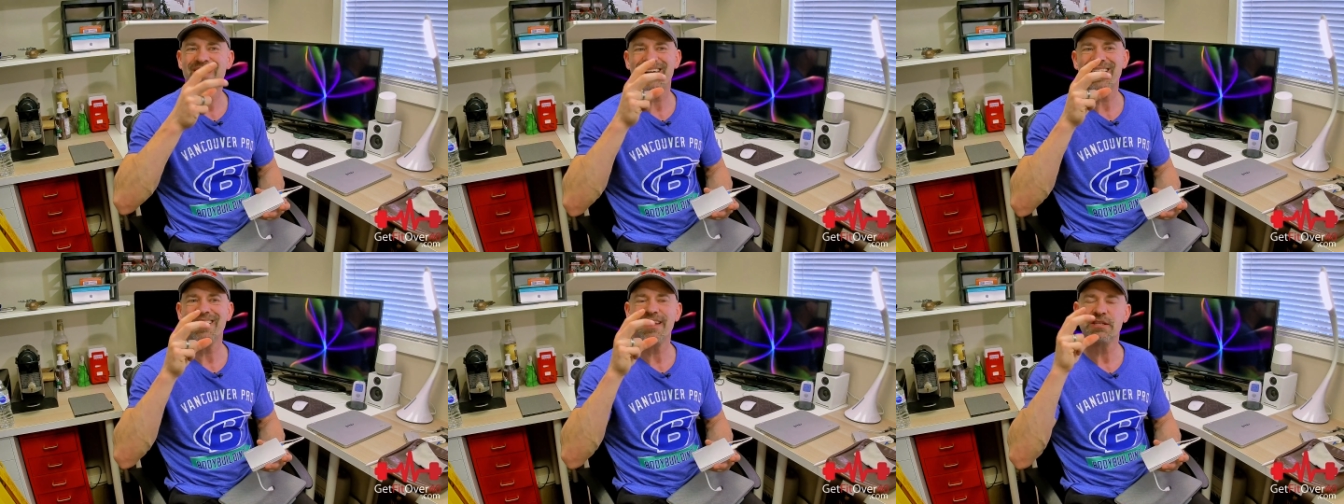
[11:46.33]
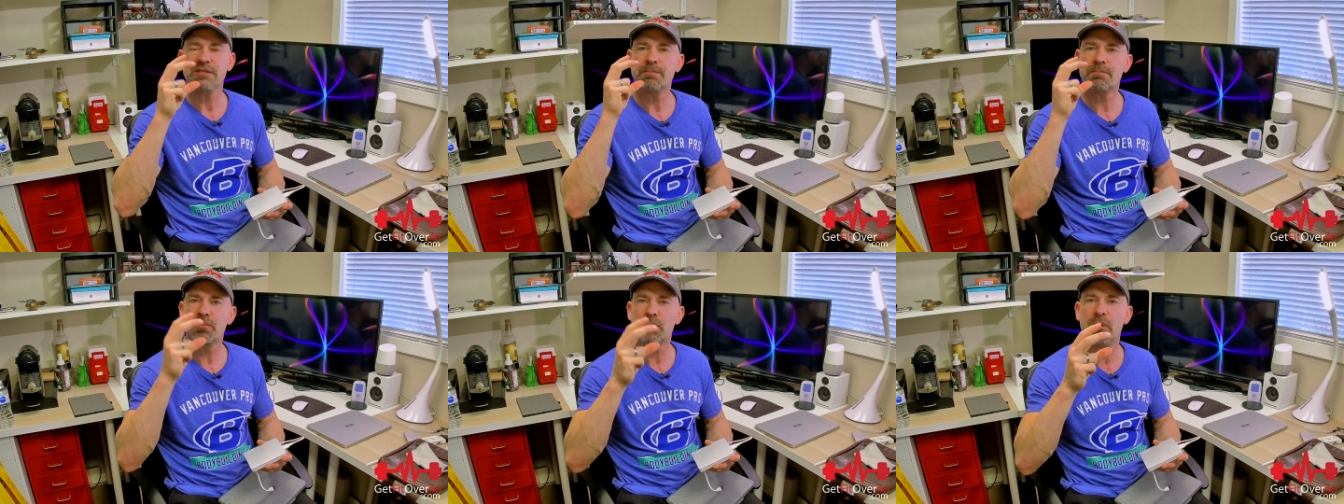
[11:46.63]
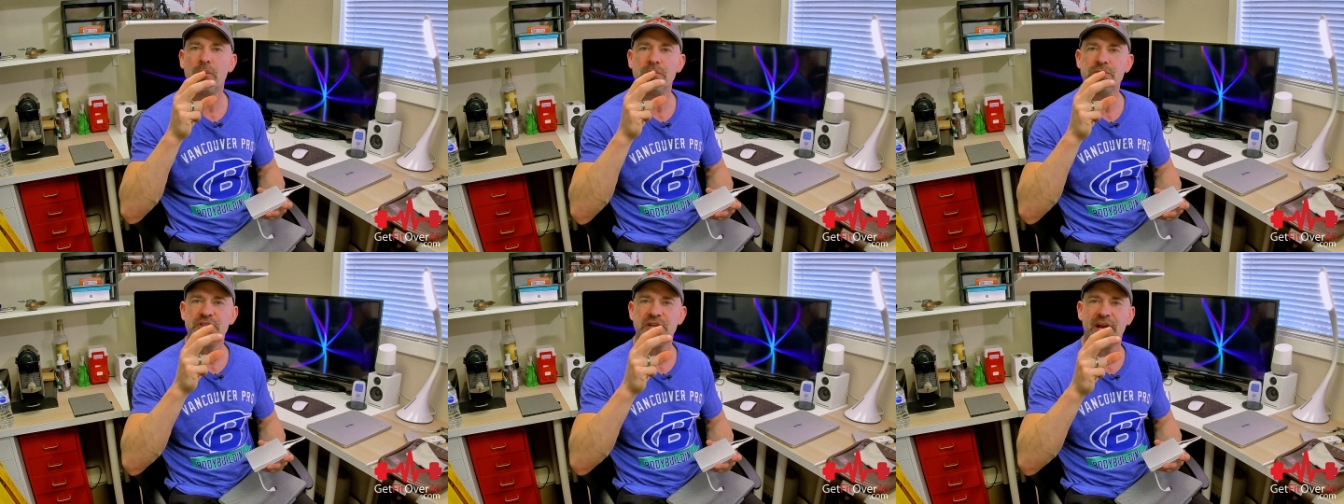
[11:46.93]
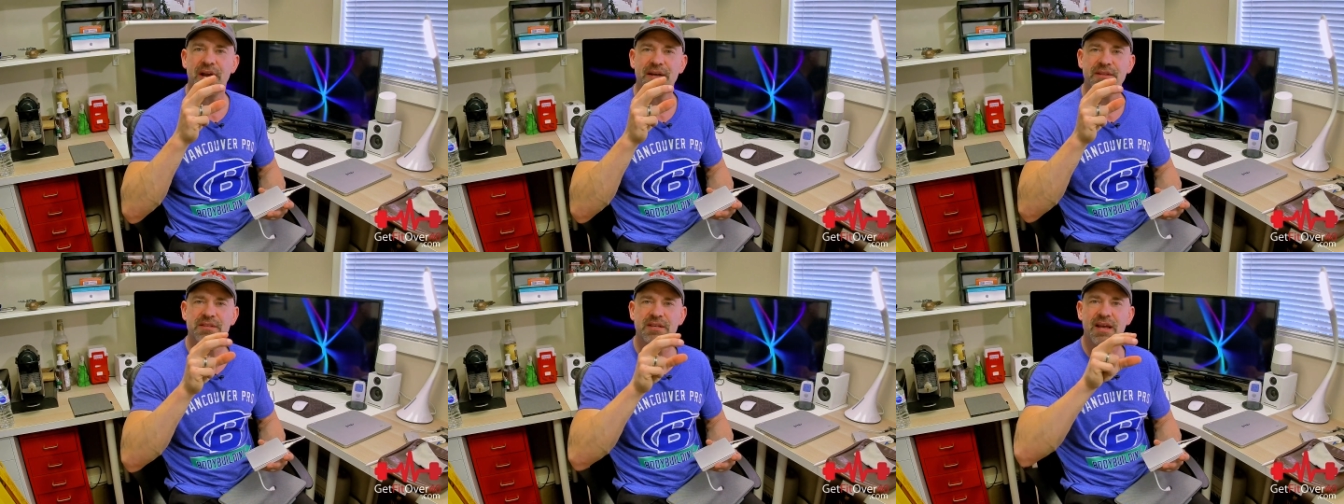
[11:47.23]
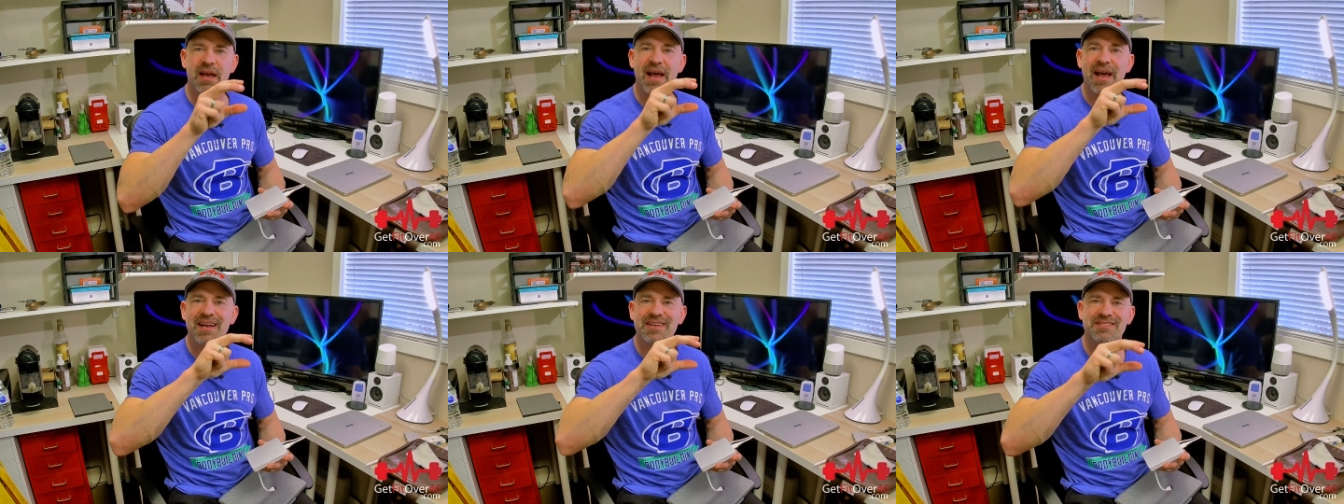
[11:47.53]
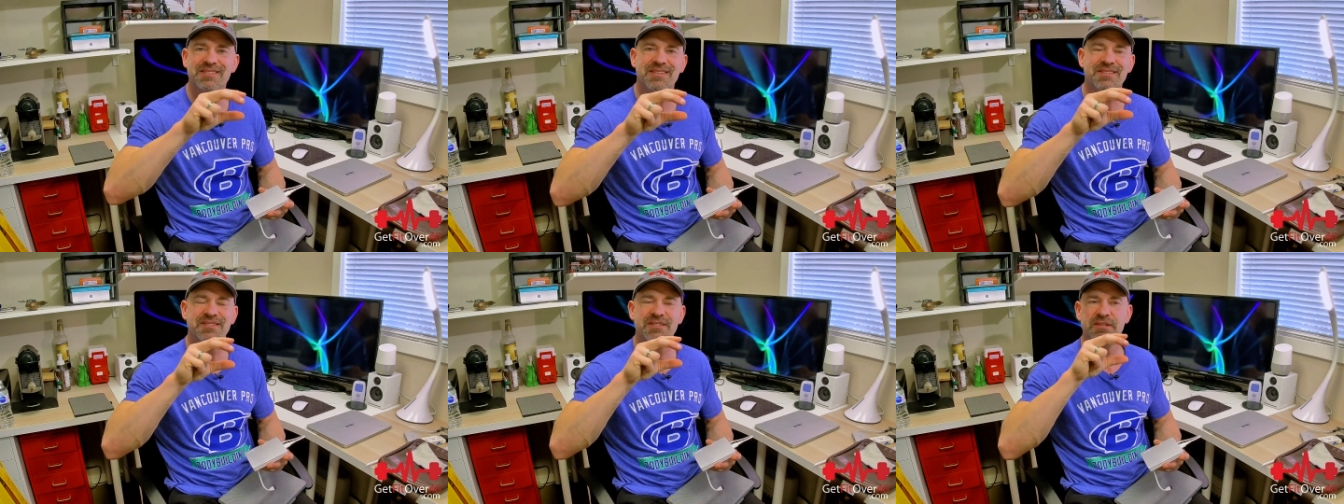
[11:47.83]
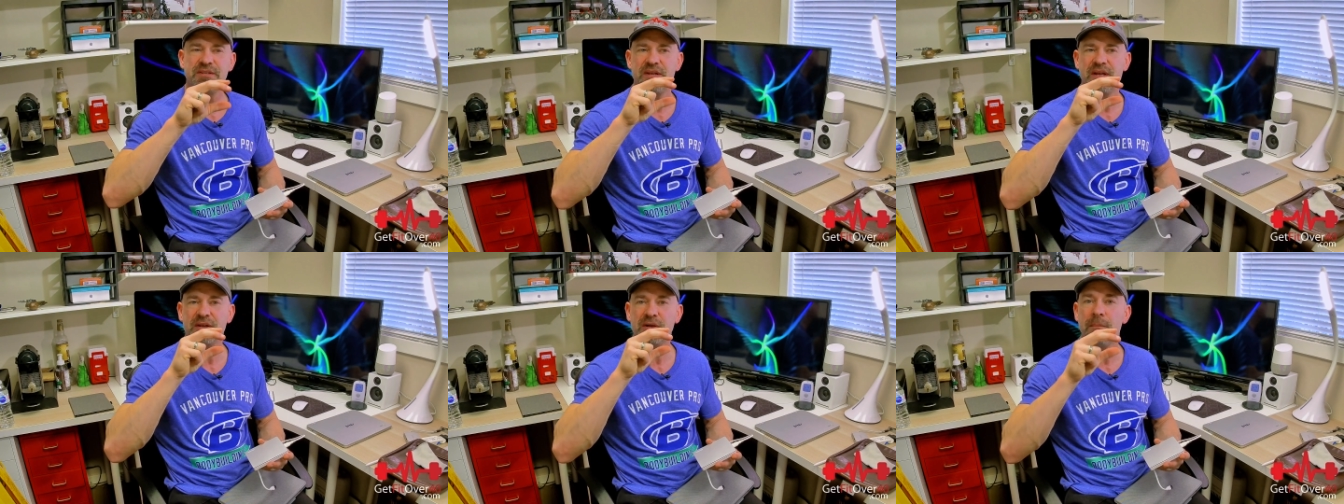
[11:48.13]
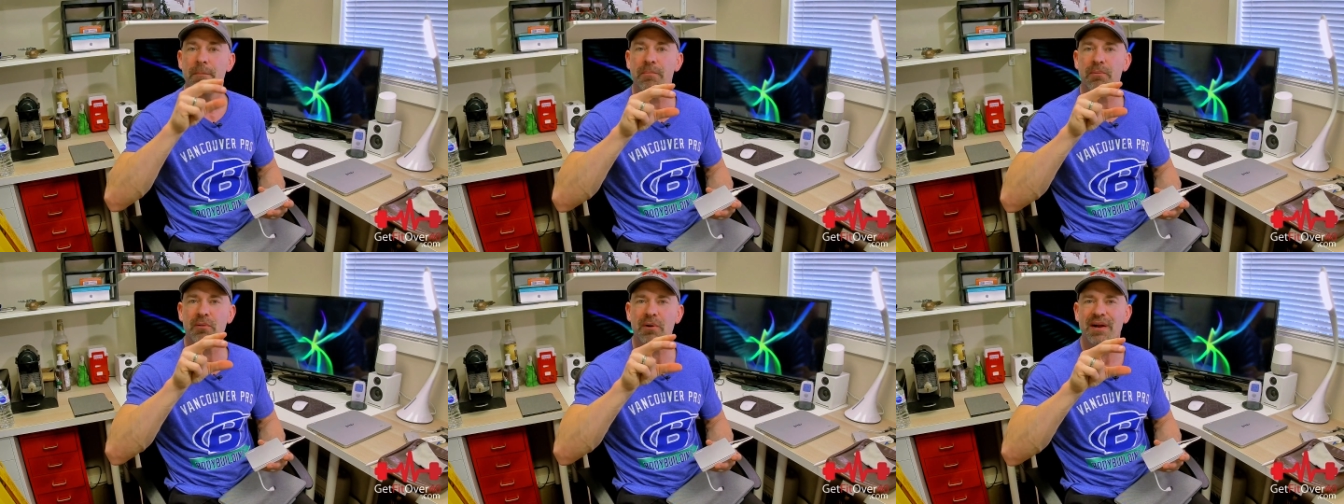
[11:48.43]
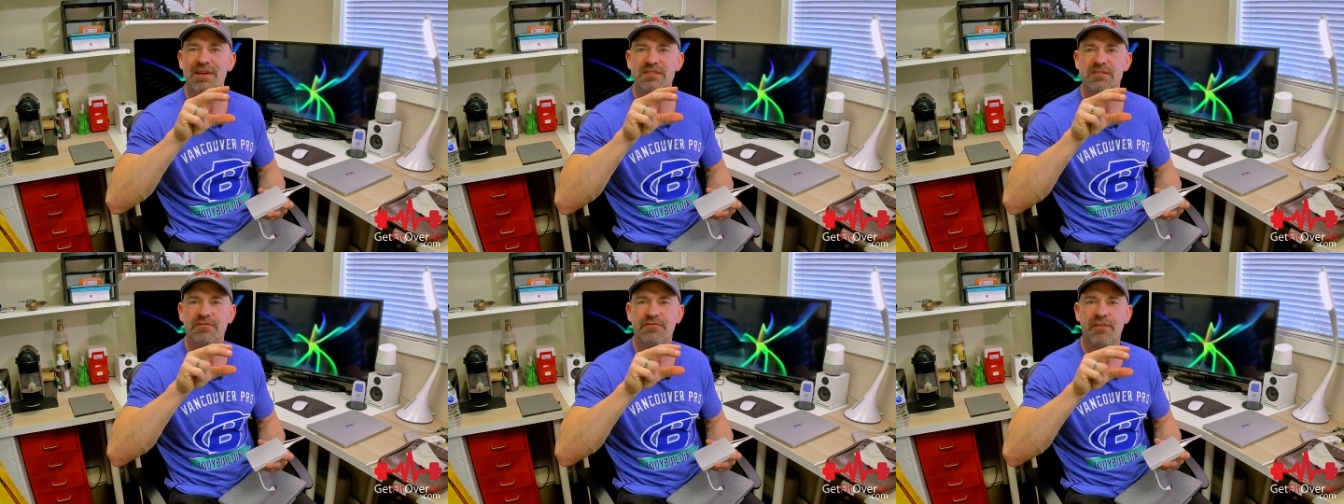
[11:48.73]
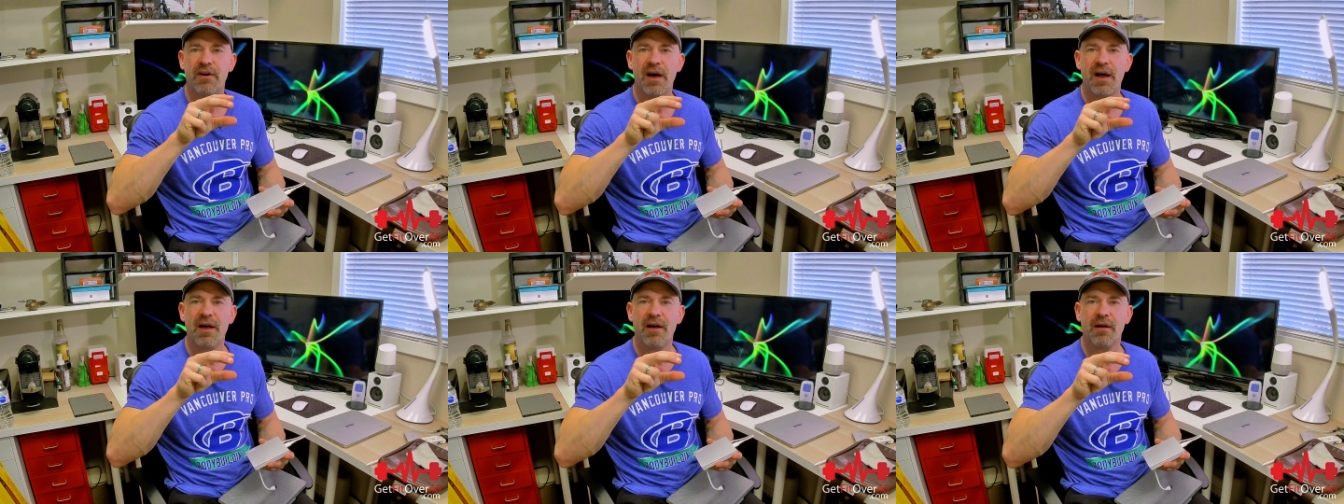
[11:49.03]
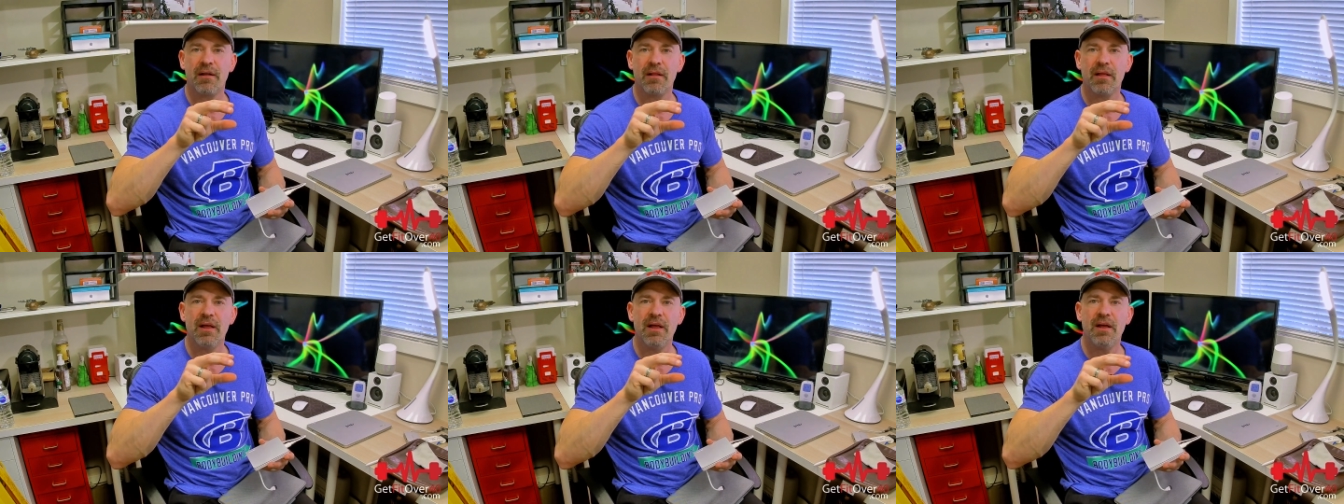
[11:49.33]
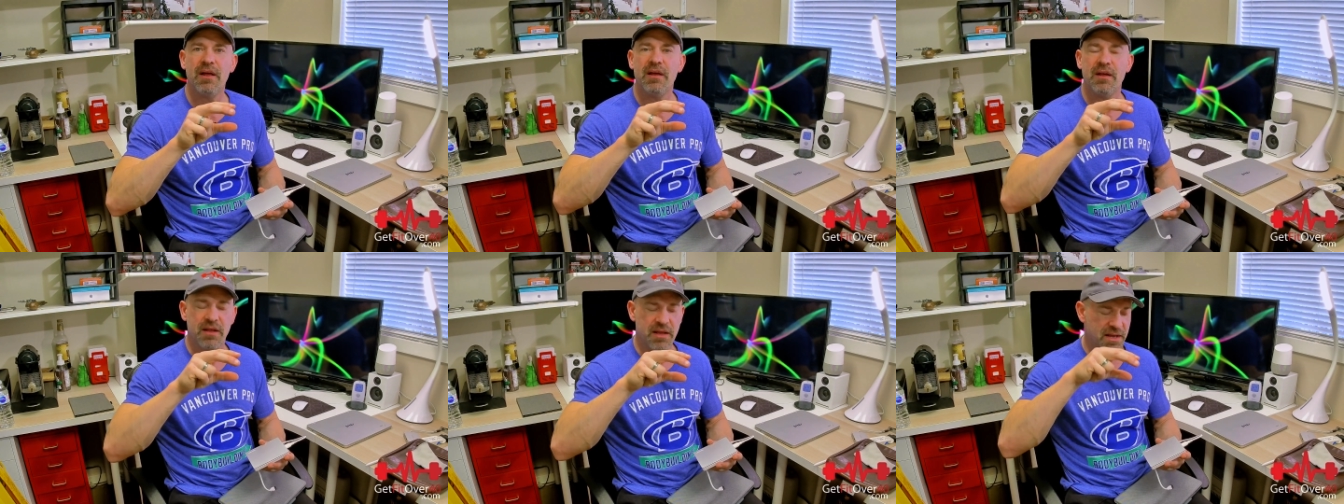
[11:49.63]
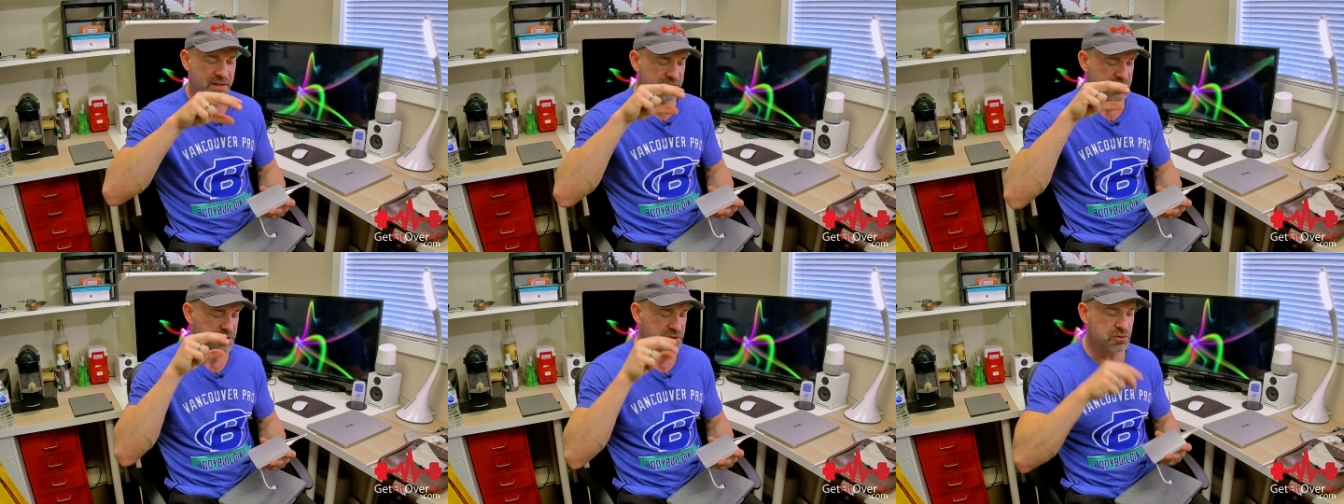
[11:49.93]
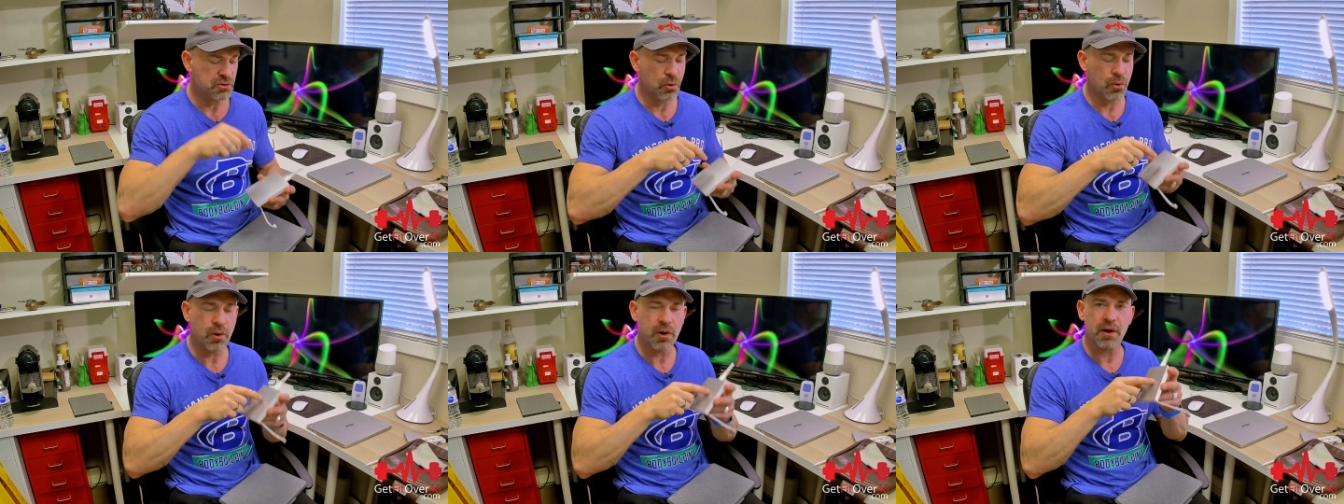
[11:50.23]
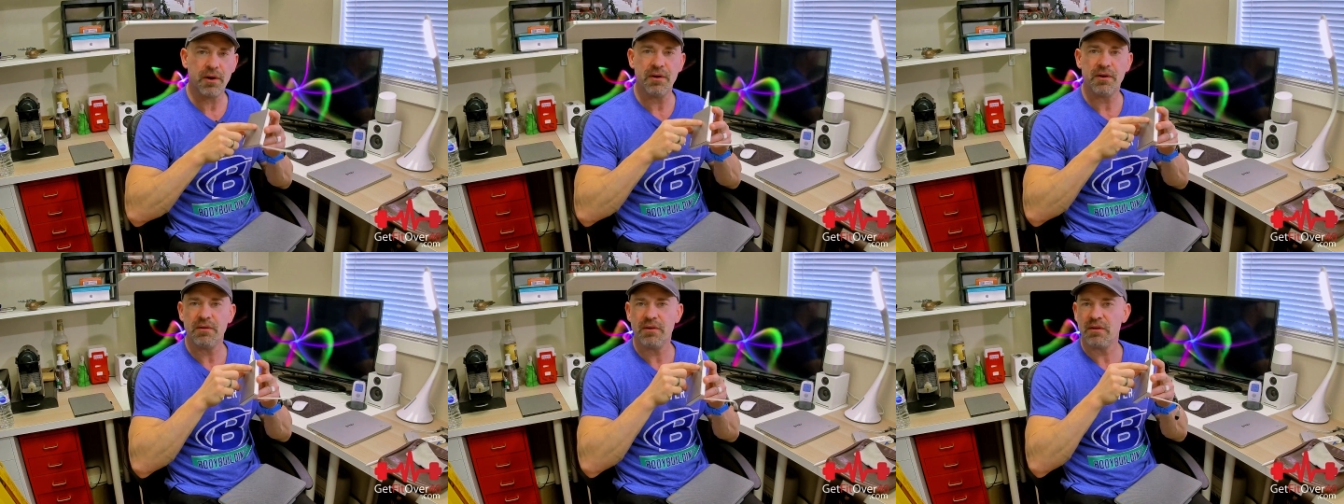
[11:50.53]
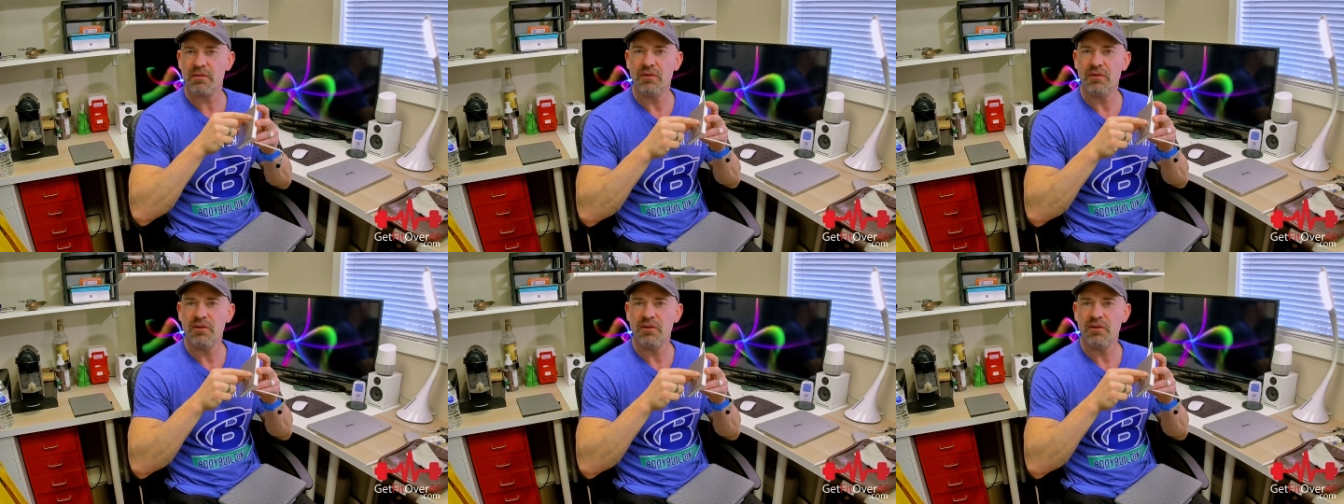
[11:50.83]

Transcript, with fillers: I guess, project as a compressed file and store it,